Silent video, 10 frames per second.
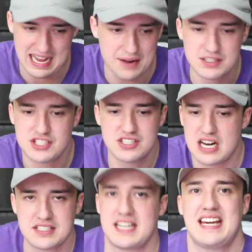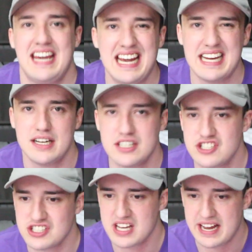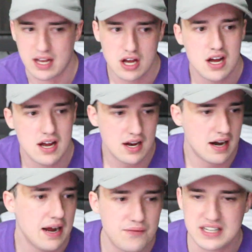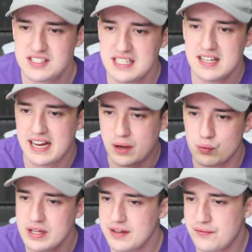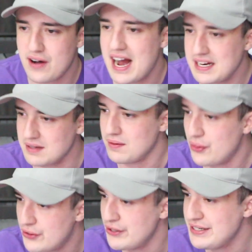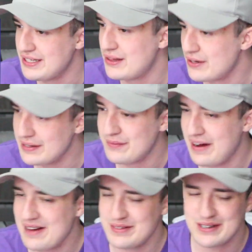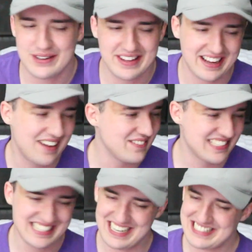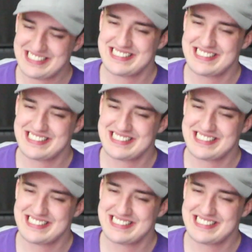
Ever since I was a kid, it's just like, if I see like a really fine 30, 35-year-old, like, I'm just like,